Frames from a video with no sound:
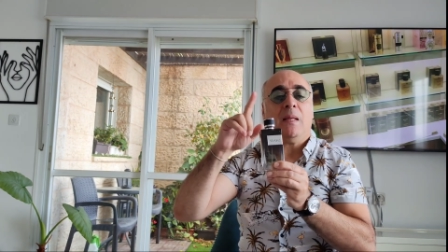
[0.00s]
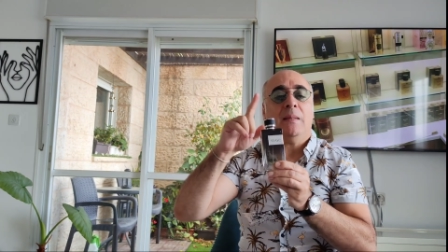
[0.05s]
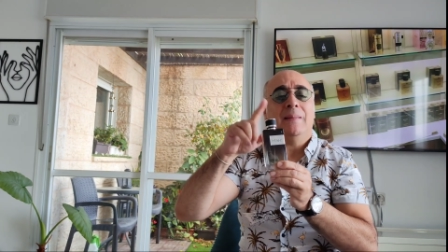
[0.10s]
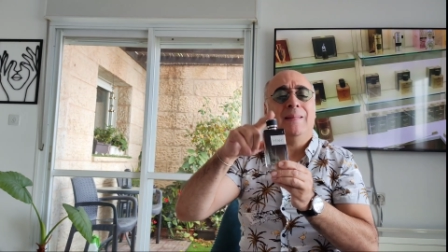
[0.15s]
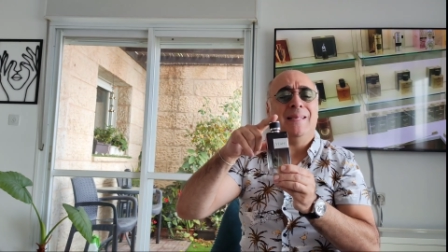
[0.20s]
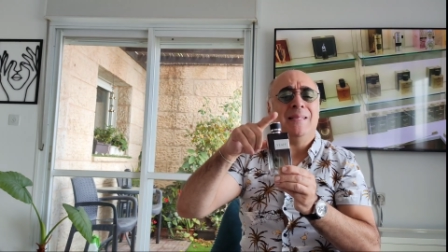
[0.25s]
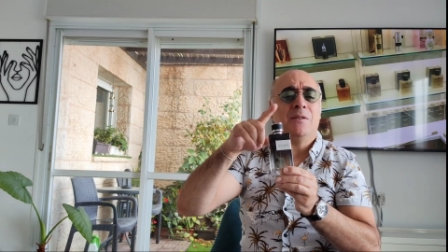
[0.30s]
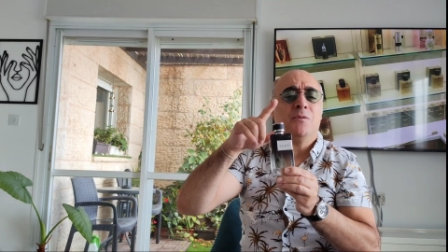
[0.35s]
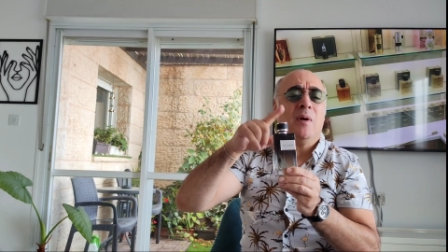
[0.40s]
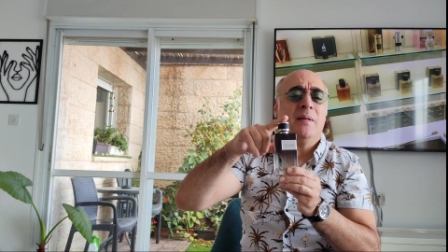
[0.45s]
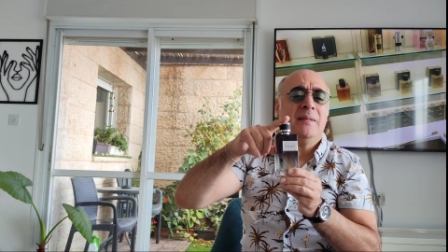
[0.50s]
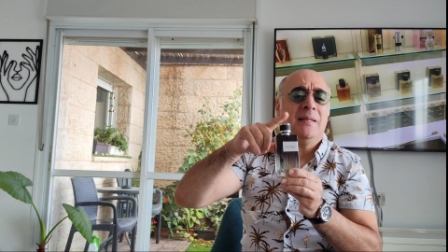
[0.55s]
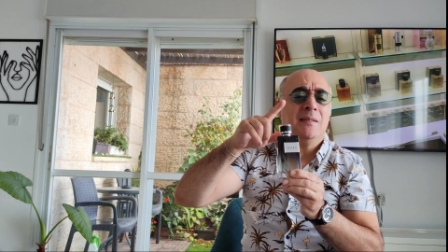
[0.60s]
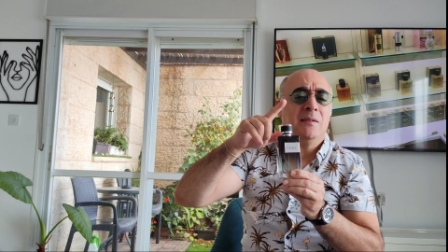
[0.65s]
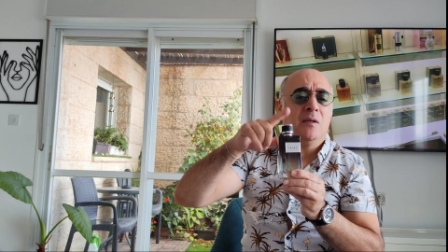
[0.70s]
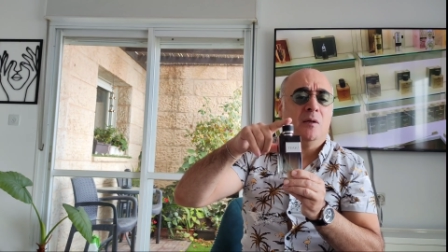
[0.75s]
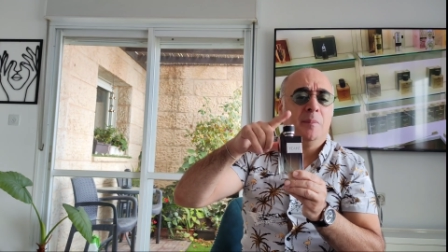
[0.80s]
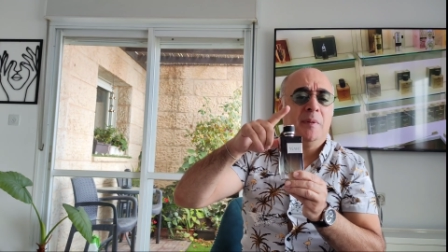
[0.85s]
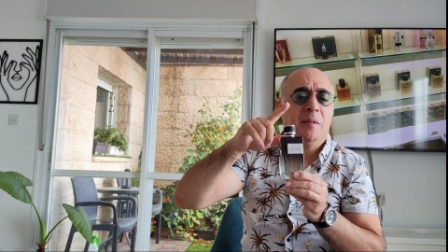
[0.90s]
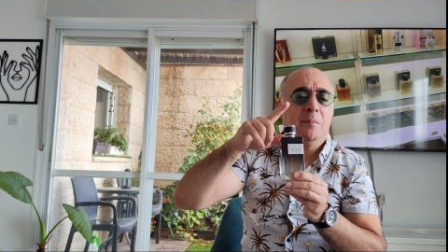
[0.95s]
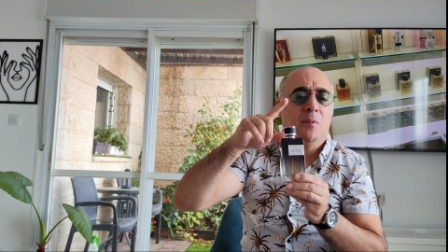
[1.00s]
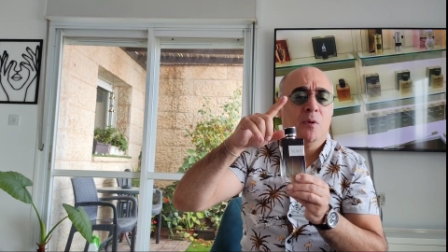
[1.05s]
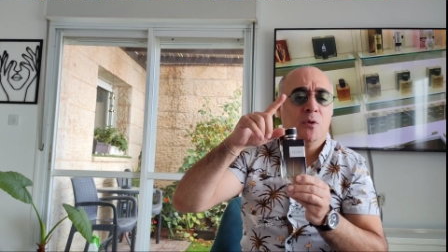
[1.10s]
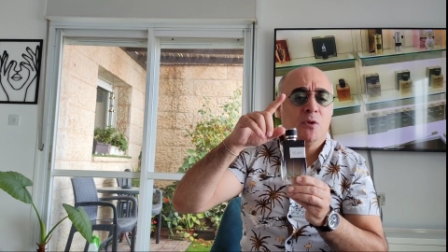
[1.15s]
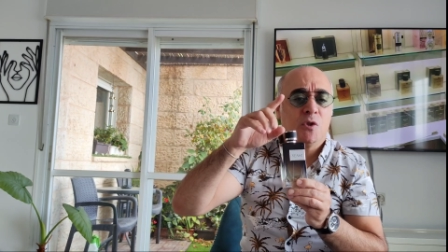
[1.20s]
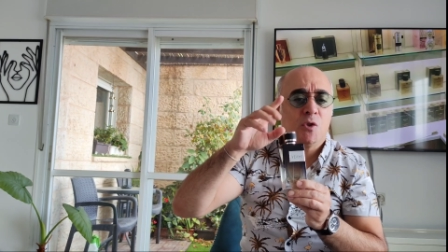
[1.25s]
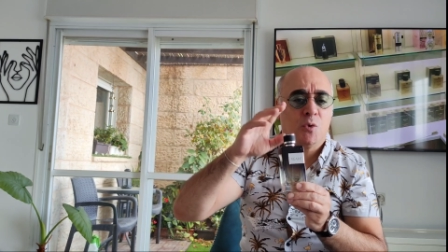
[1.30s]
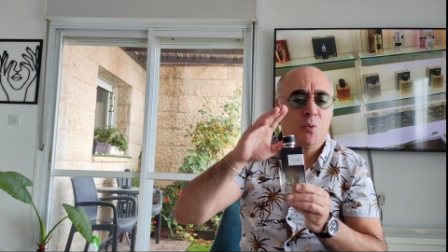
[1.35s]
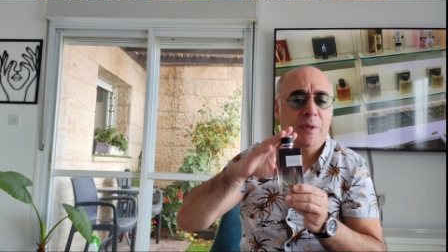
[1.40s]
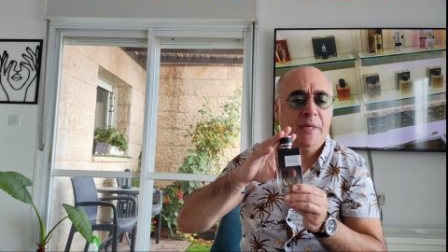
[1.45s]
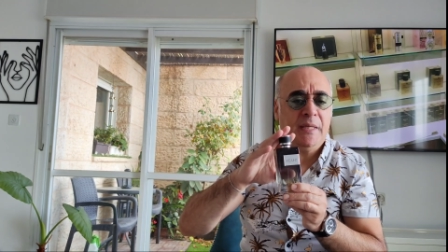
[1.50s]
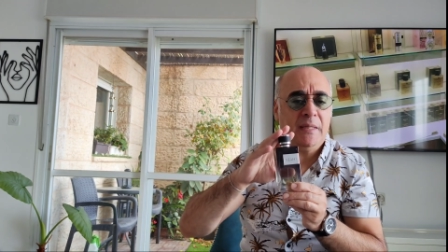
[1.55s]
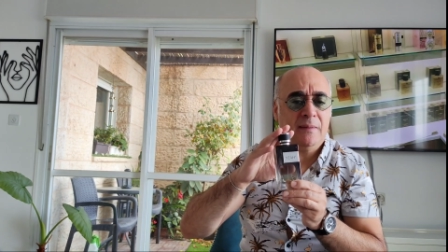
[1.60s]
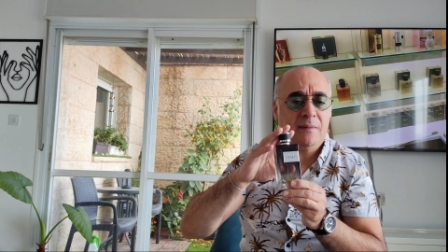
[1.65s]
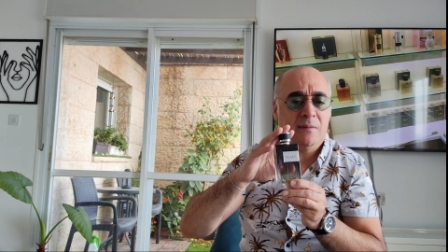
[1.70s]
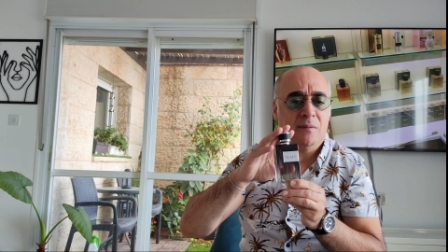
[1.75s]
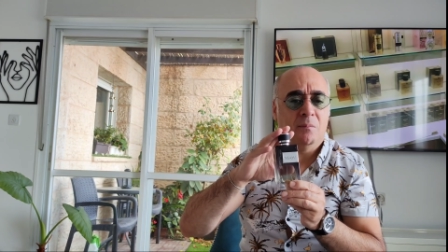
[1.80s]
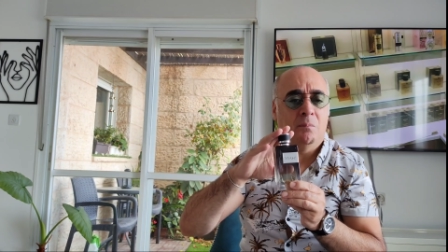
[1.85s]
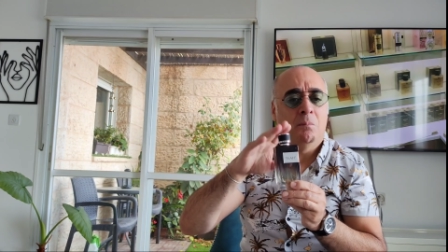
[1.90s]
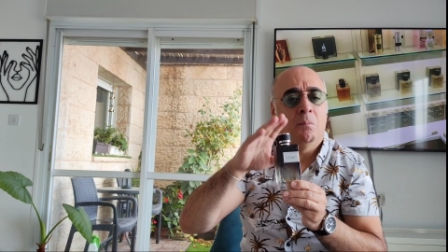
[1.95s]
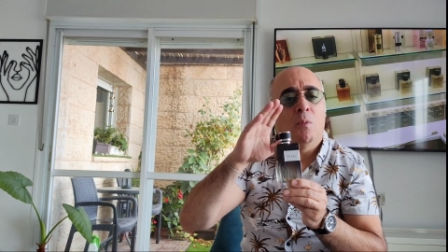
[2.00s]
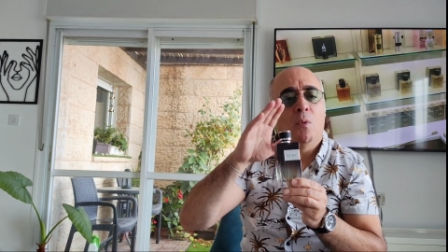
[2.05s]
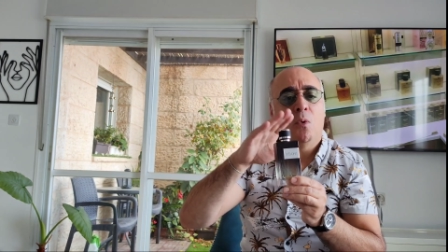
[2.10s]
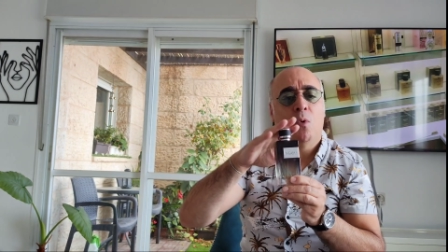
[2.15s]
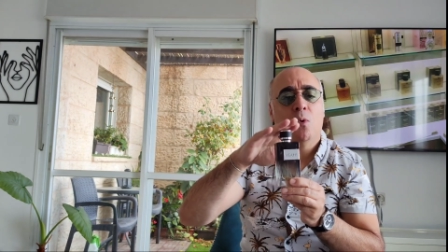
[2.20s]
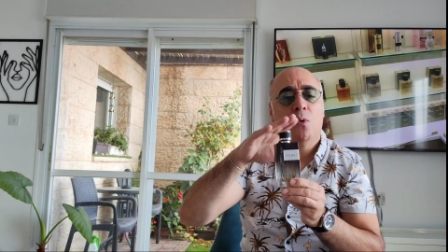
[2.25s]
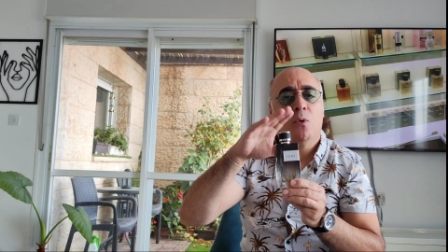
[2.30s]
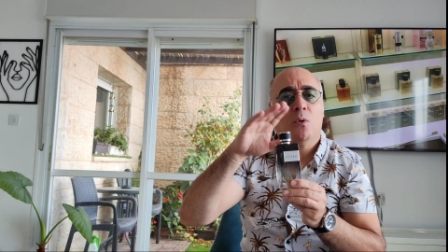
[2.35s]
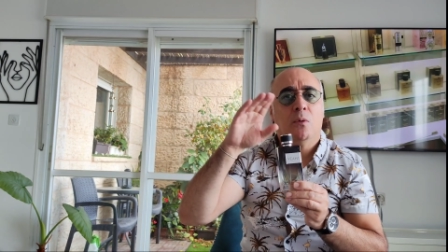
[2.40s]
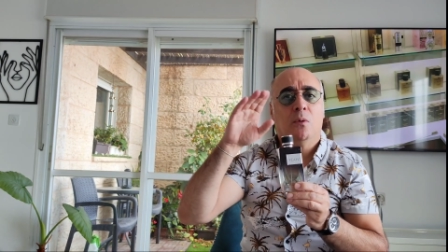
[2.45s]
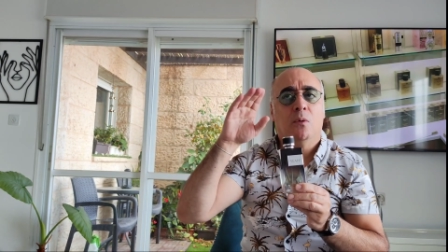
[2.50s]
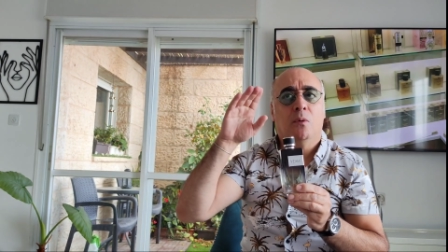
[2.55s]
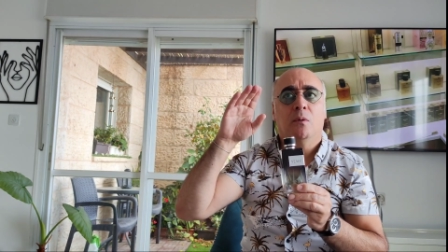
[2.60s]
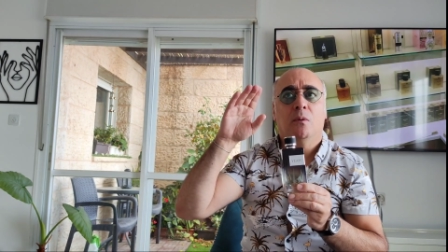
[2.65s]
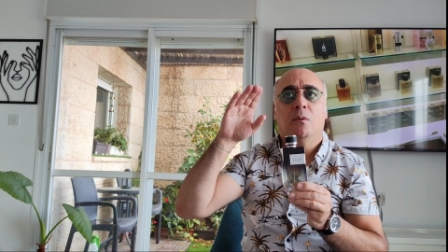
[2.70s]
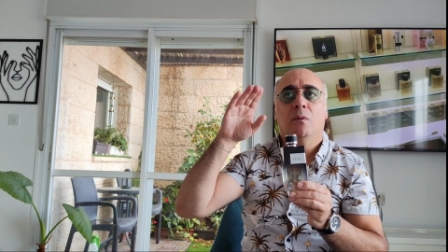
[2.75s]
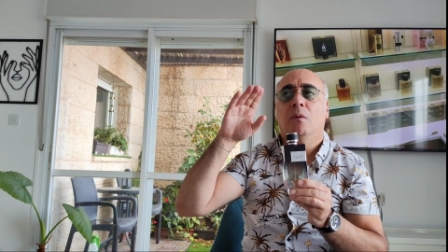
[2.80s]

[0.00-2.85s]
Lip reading: This one is a little bit more sweet, more